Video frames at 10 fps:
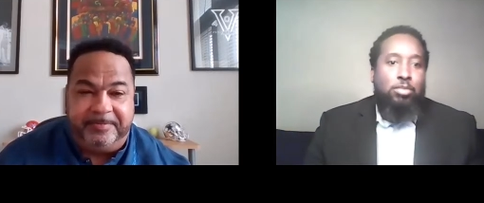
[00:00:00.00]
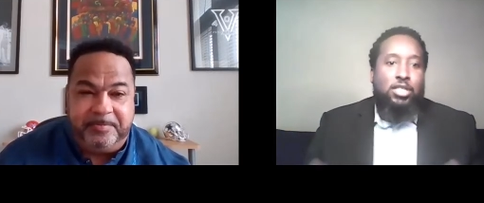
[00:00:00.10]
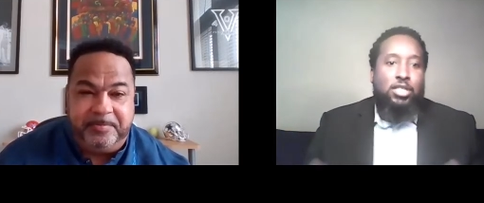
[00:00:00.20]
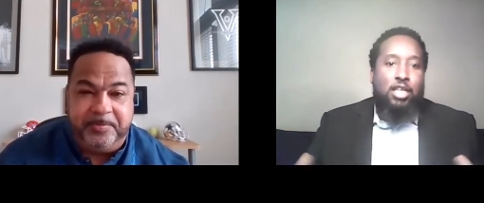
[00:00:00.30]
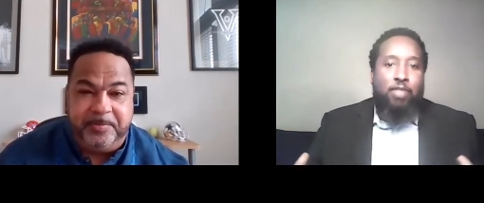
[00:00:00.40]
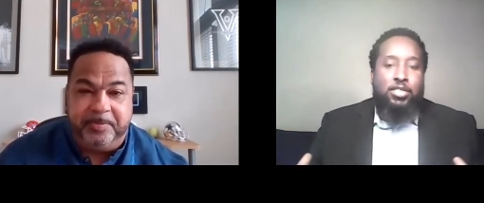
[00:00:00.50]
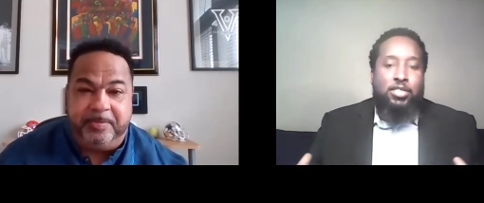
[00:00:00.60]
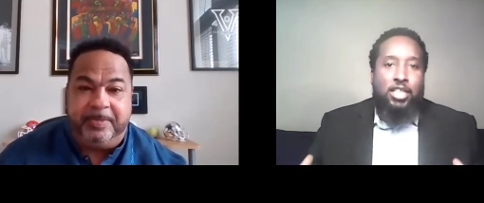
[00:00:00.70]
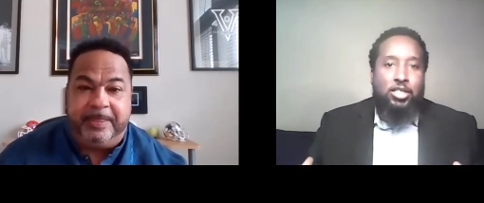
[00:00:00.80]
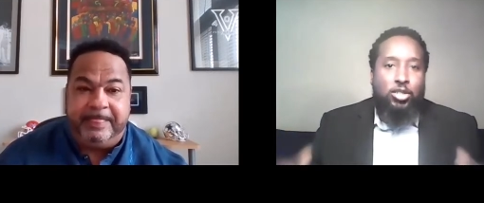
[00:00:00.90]
Speaker 1: welcome to
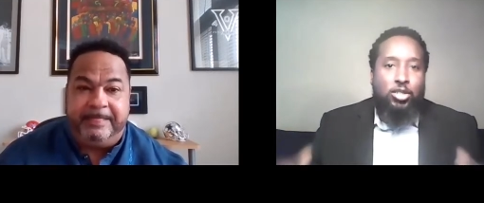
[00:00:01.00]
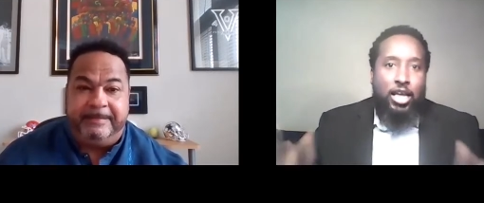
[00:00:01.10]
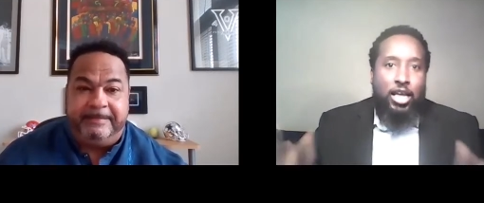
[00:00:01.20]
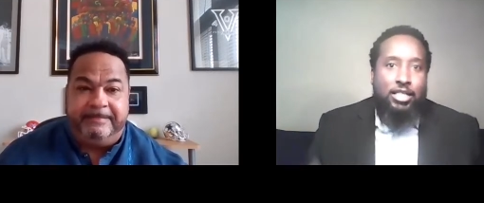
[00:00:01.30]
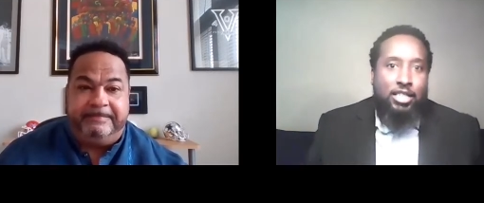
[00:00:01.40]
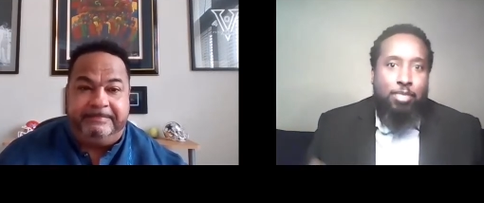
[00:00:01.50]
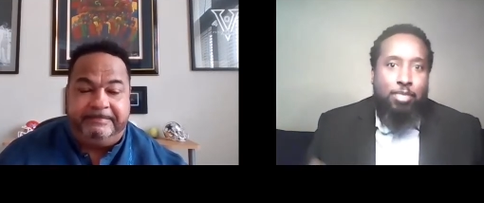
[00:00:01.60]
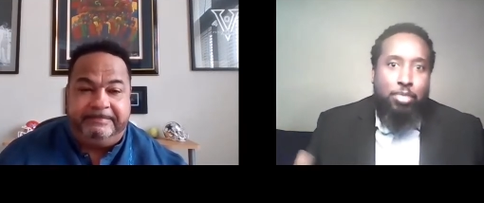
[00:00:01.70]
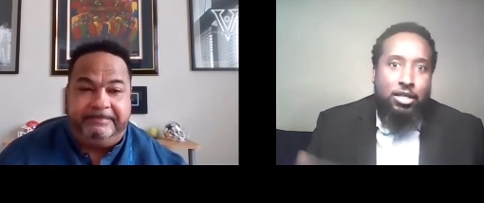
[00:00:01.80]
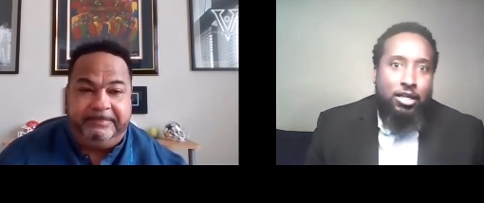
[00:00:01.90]
Conversations with
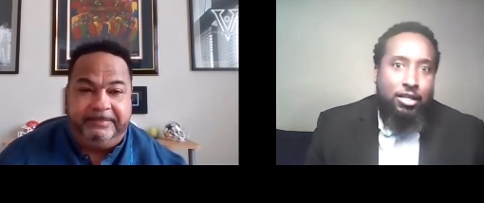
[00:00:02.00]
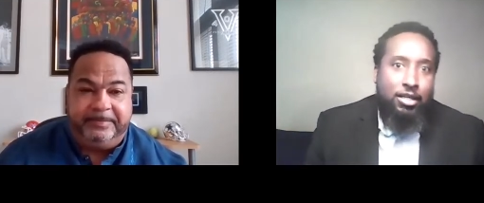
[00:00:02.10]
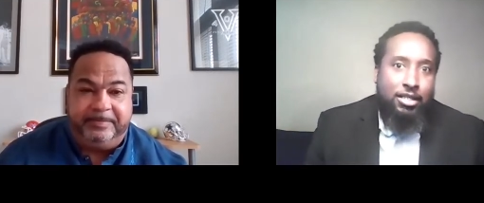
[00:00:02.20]
SD Booker.